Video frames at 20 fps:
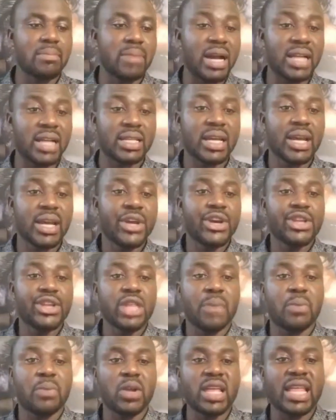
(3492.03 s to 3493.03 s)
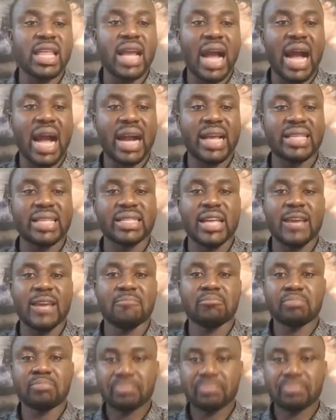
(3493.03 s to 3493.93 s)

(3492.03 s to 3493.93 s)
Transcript: But the point that they arrest them,